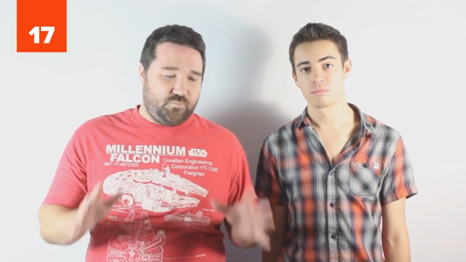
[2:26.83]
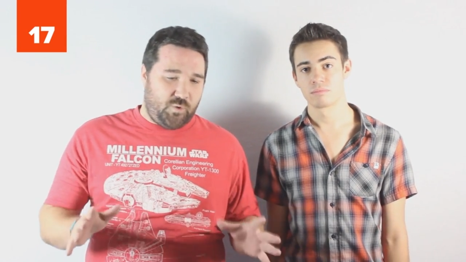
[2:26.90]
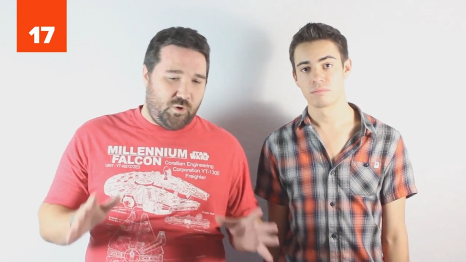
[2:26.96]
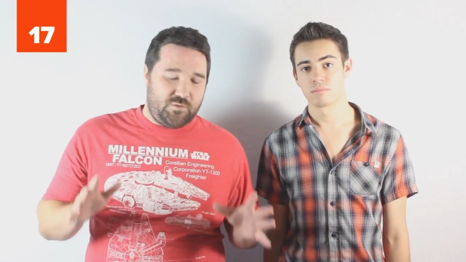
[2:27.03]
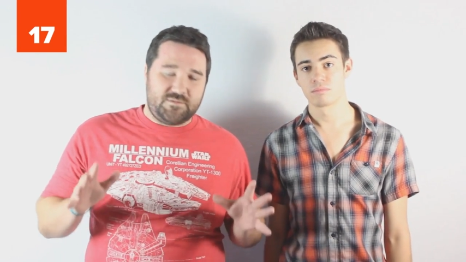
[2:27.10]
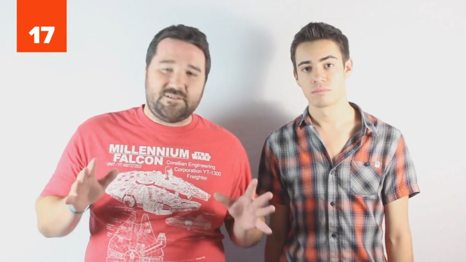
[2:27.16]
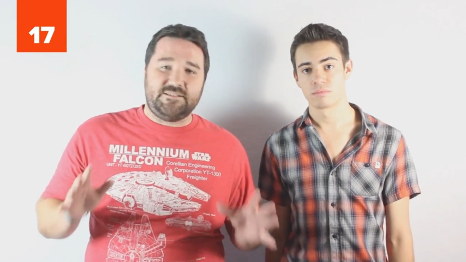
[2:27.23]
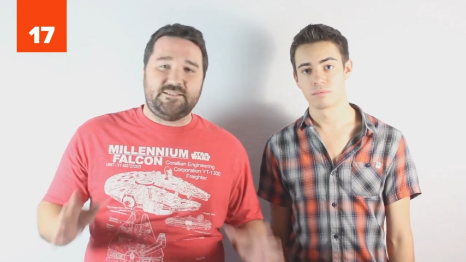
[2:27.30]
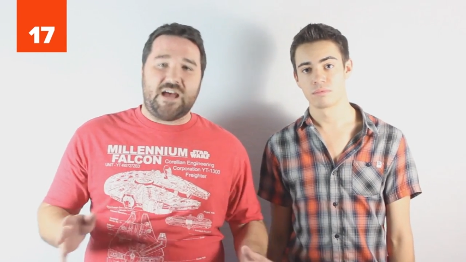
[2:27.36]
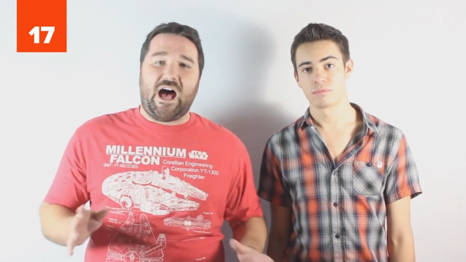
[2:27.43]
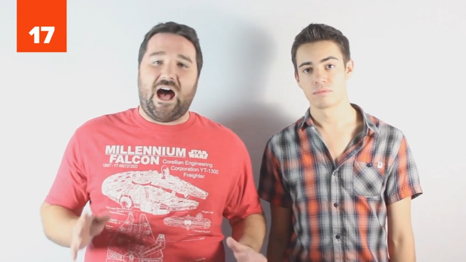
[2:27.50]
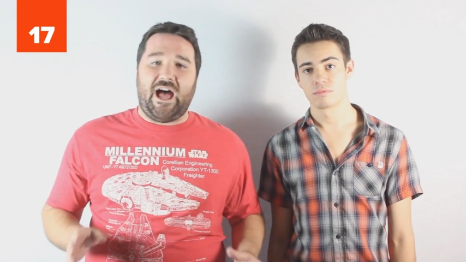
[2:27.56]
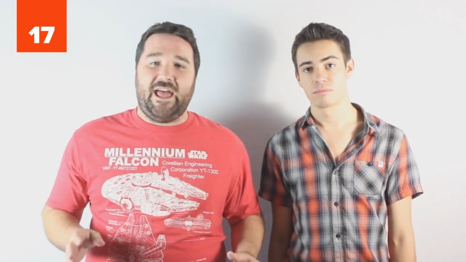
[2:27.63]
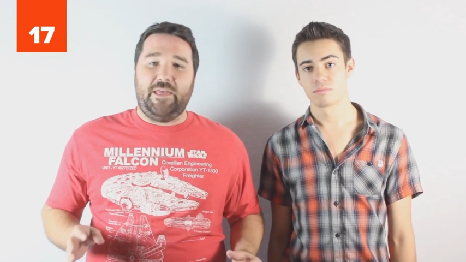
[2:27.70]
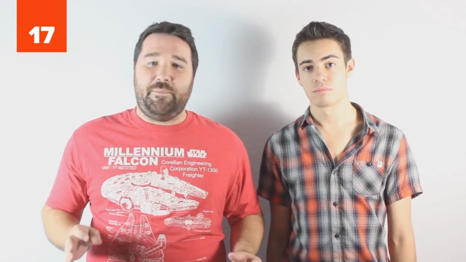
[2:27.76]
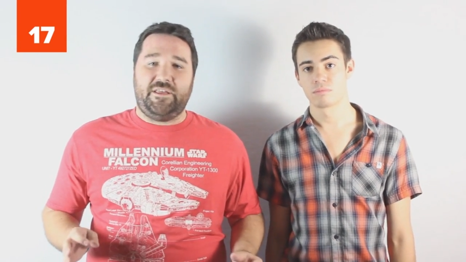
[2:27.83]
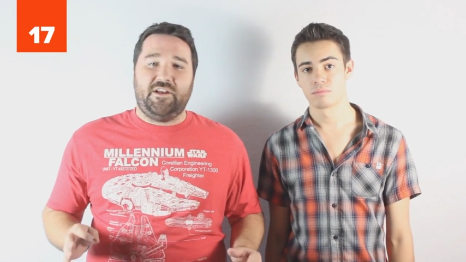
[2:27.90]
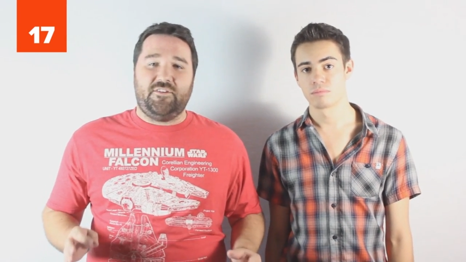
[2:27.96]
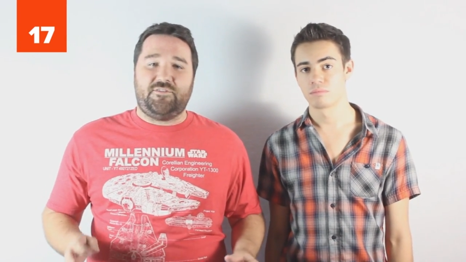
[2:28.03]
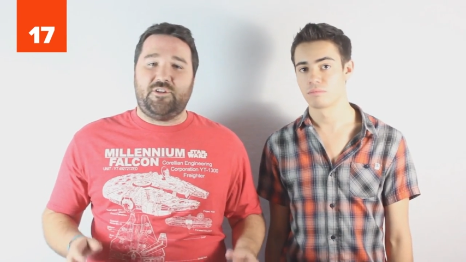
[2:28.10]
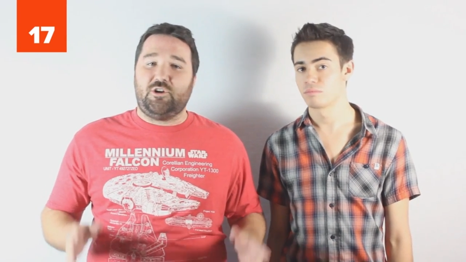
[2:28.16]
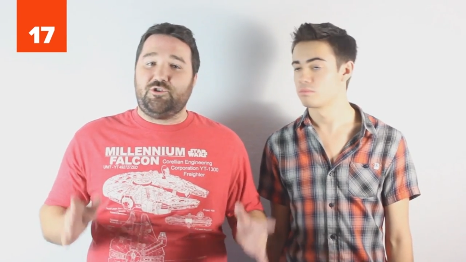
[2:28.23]
Speaker 1: won't die
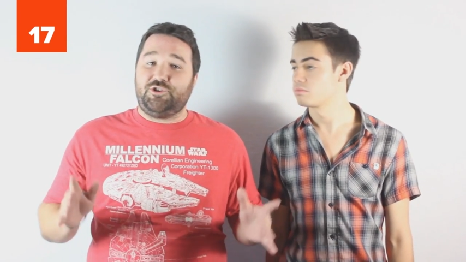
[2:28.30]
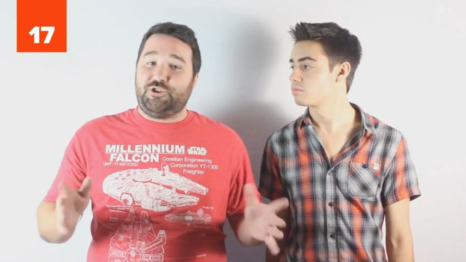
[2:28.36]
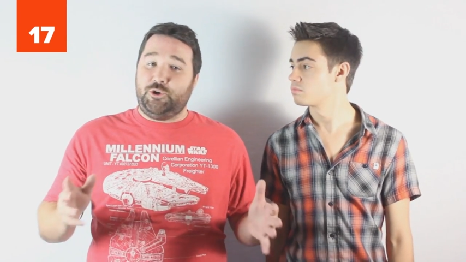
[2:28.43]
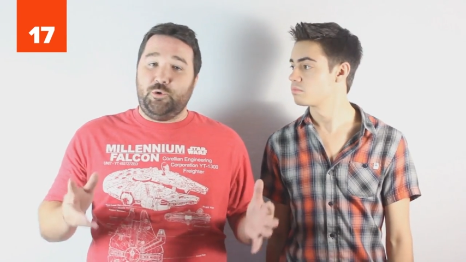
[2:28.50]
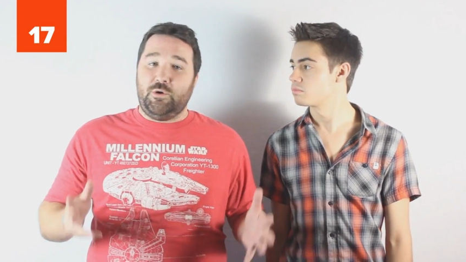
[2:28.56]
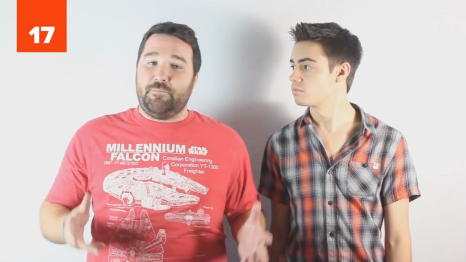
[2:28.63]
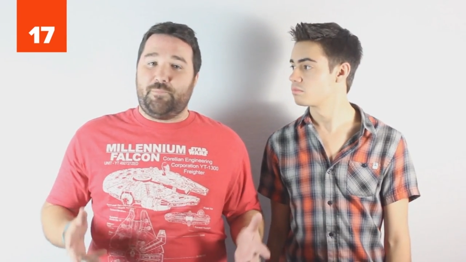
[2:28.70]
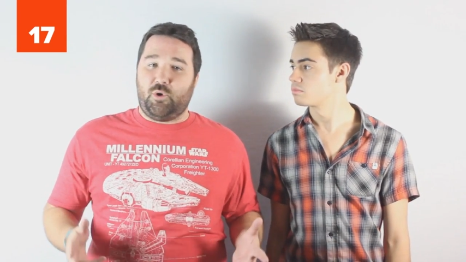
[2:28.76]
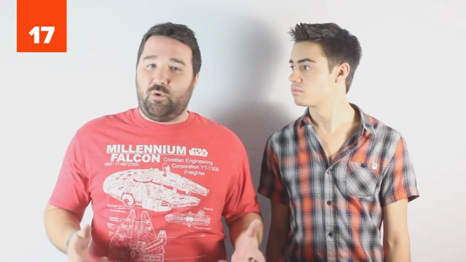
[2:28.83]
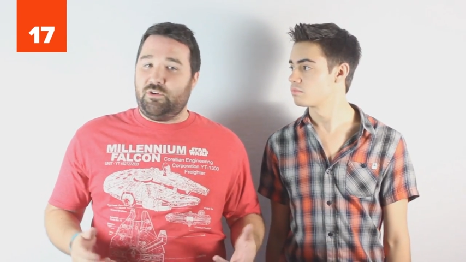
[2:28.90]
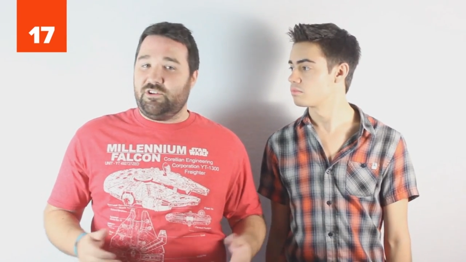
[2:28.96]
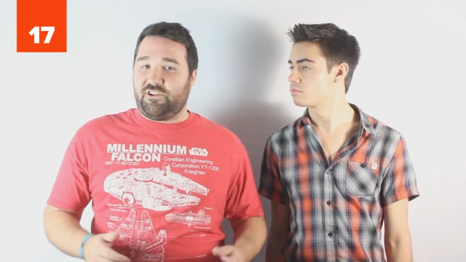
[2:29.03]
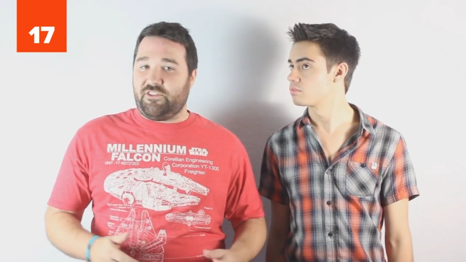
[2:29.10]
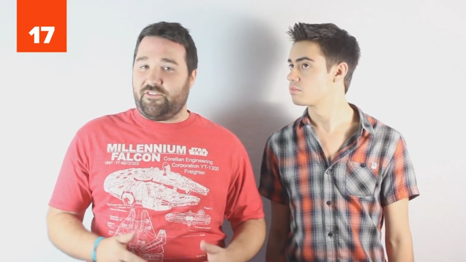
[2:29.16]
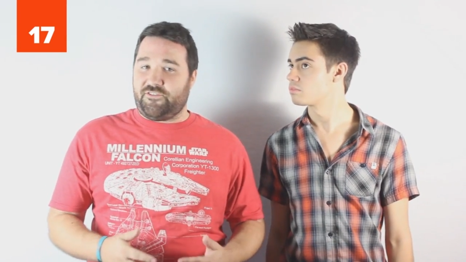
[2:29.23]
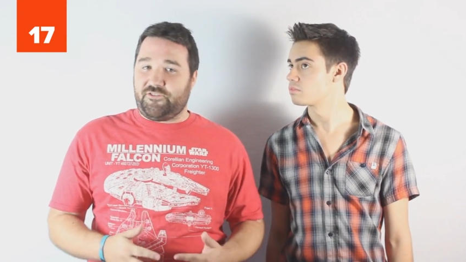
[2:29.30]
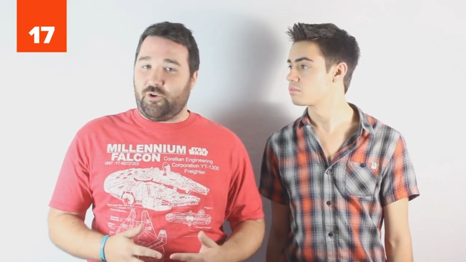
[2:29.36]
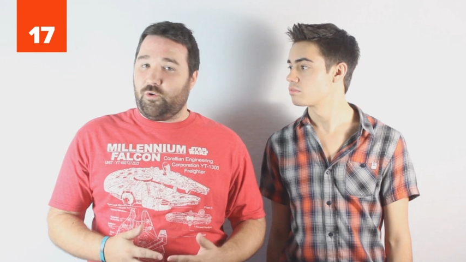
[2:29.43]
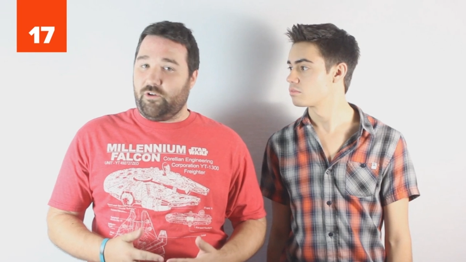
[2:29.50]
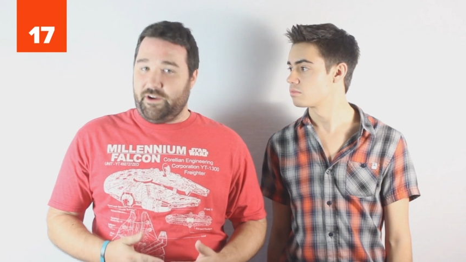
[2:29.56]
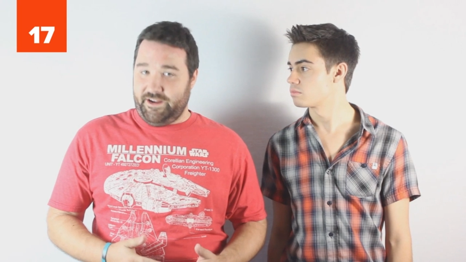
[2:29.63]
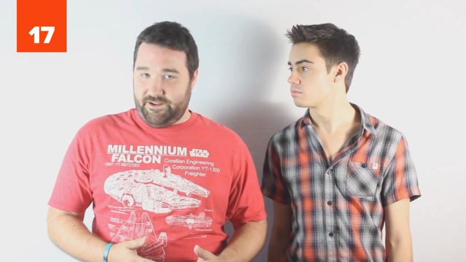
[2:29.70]
because they're too important to the
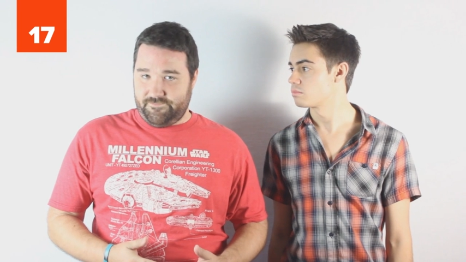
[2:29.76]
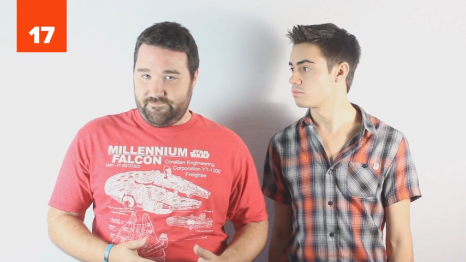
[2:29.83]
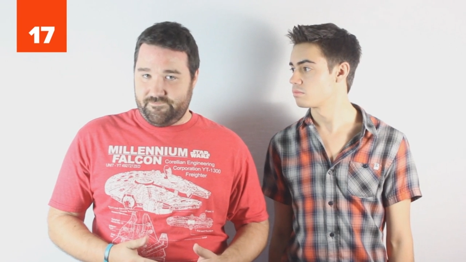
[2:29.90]
story.